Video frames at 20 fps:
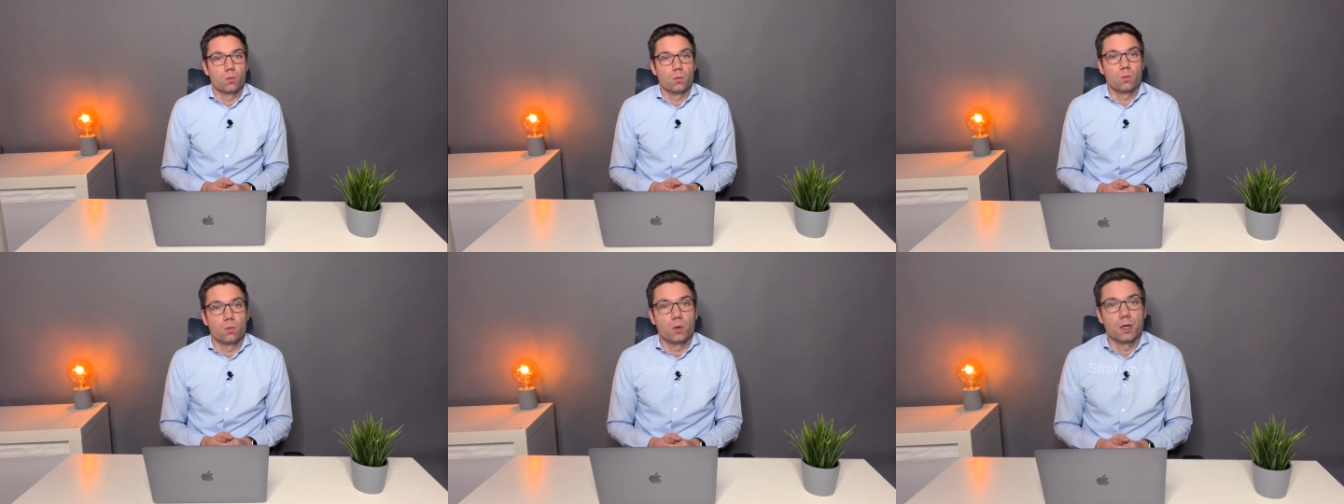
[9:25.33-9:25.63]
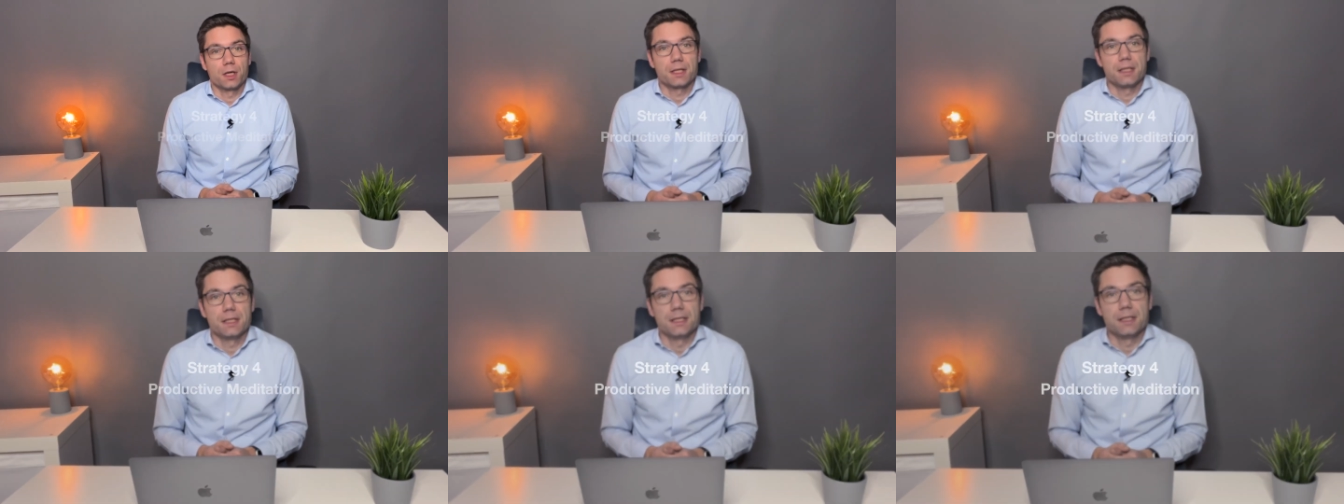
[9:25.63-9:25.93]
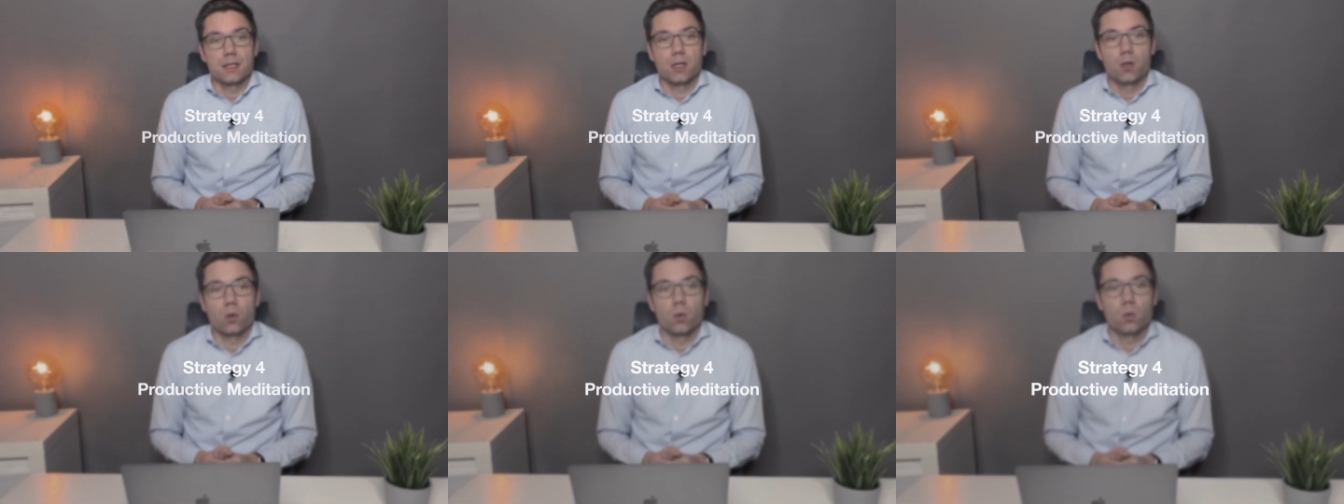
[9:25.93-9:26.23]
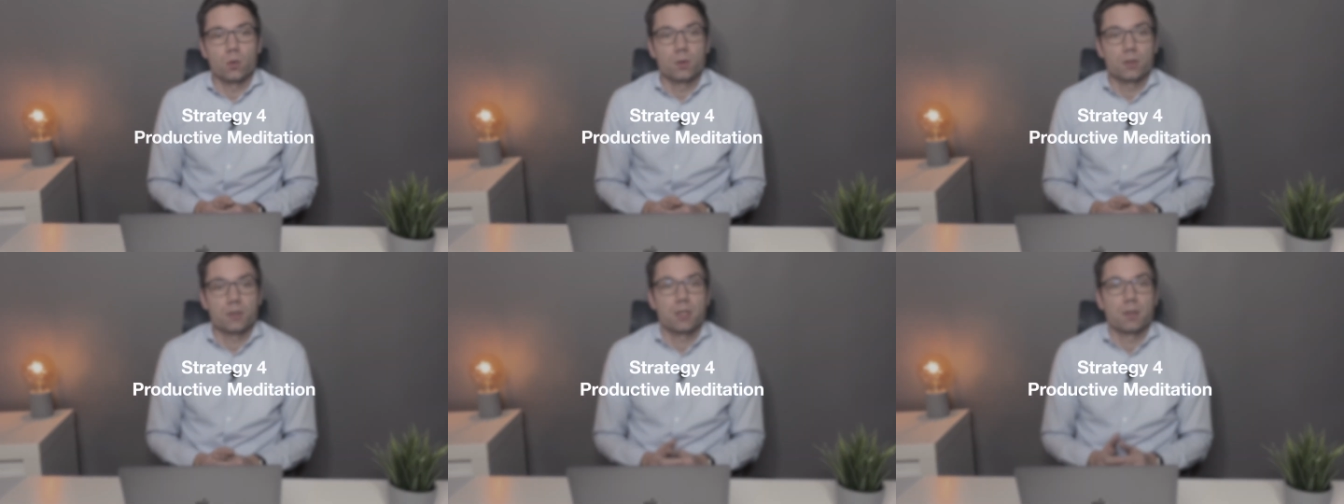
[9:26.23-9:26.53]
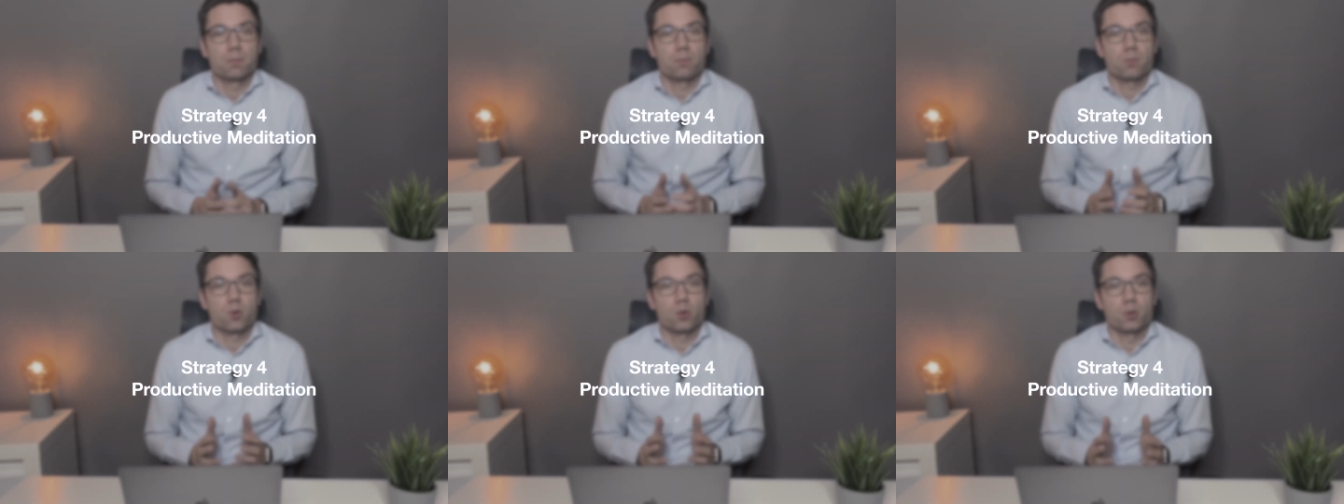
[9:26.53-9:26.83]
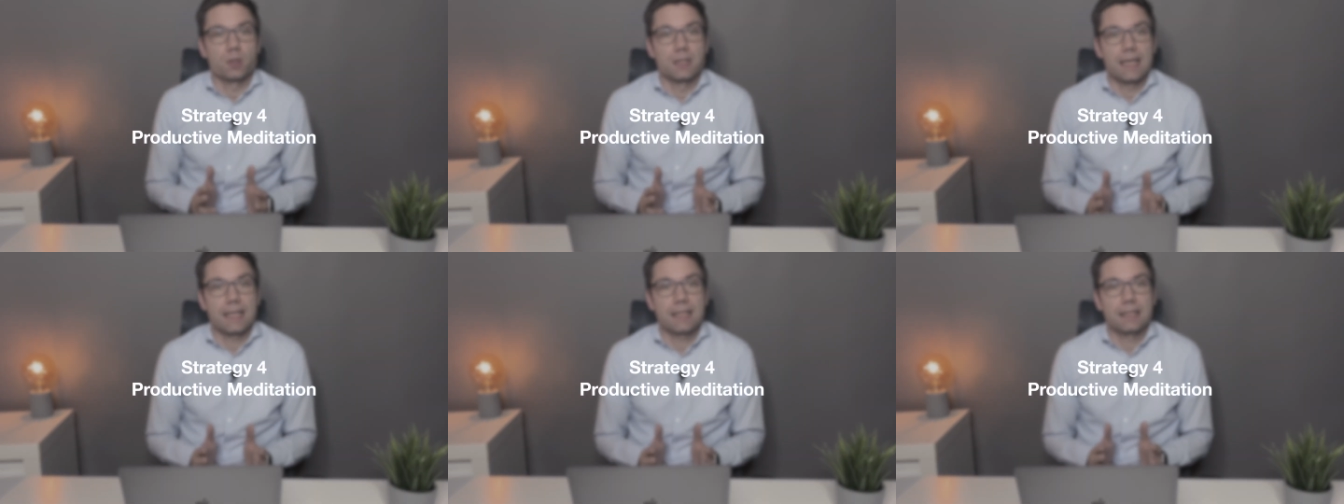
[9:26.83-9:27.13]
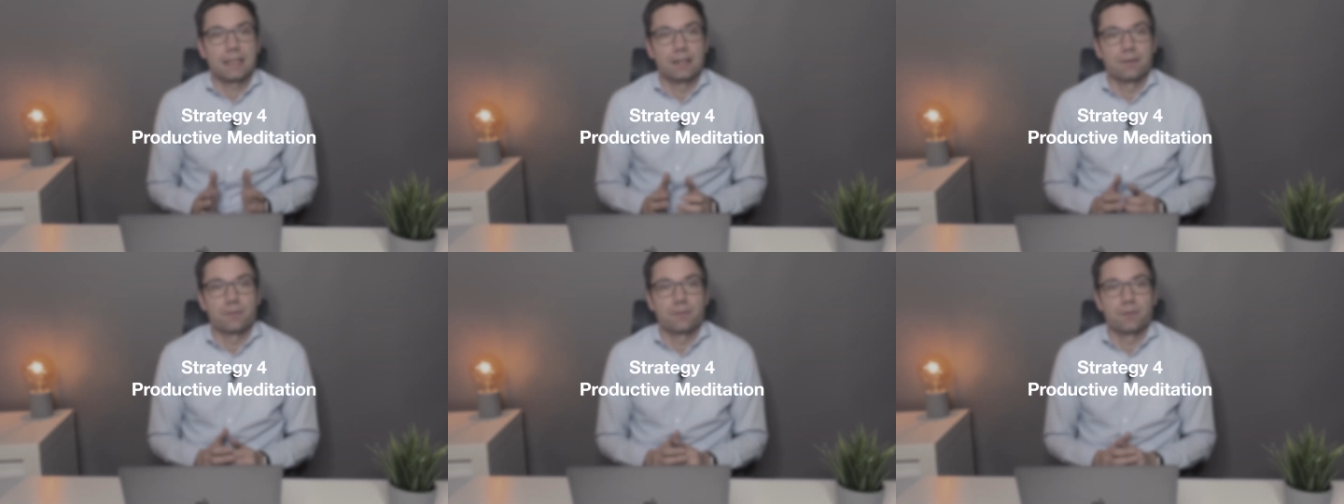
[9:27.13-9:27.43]
what he calls
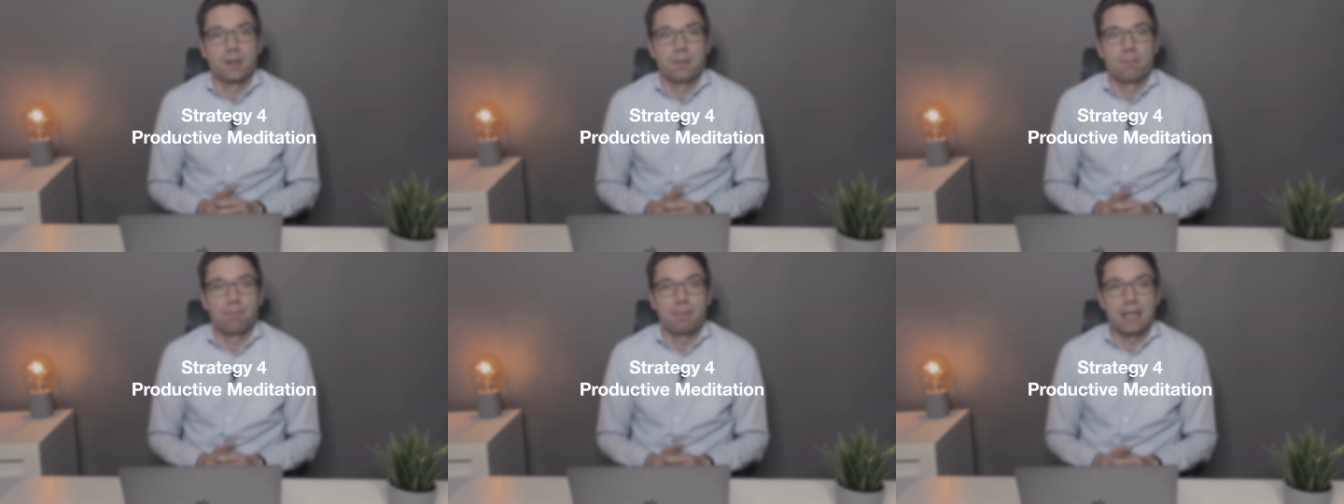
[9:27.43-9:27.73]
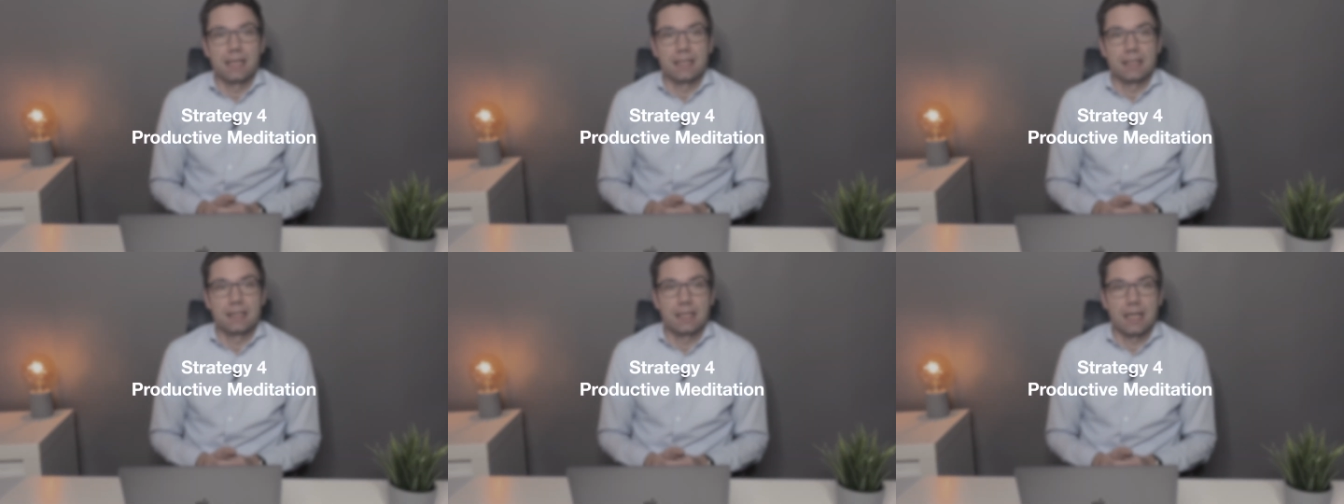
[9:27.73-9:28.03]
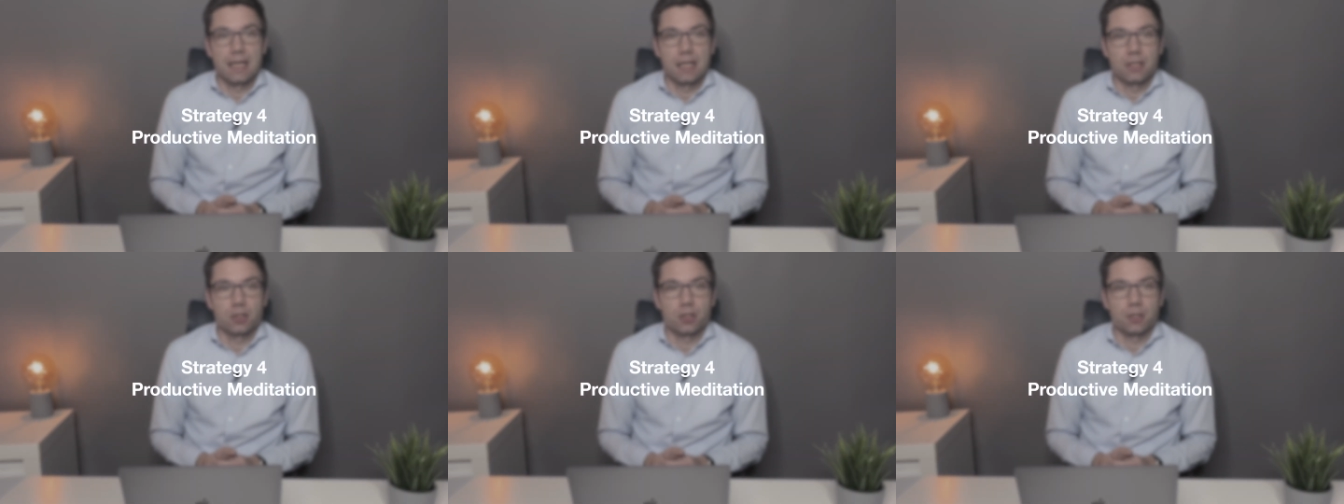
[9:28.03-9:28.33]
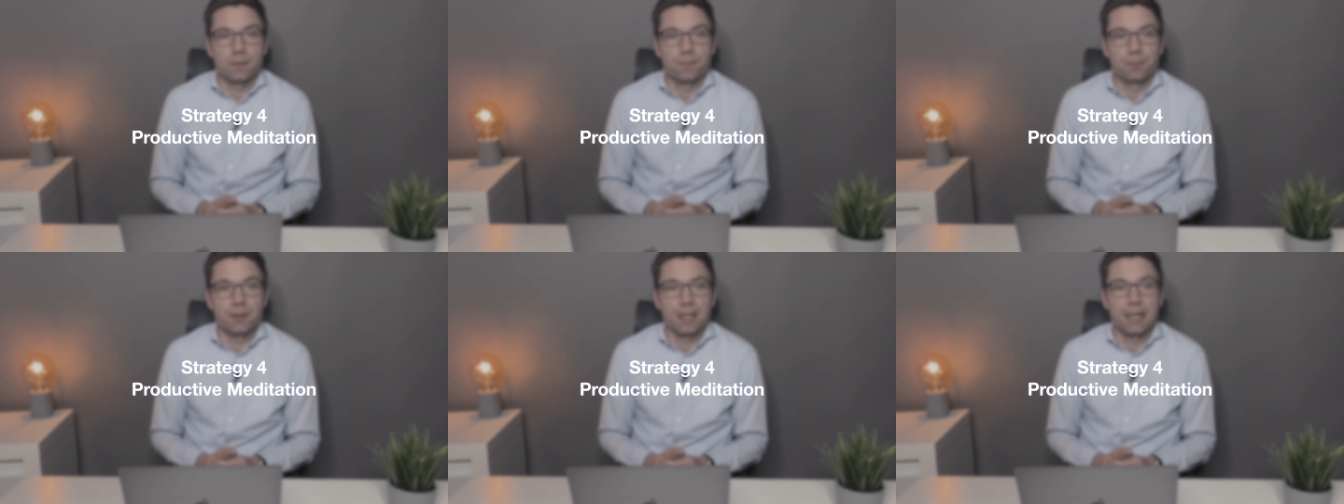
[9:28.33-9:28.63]
productive meditation.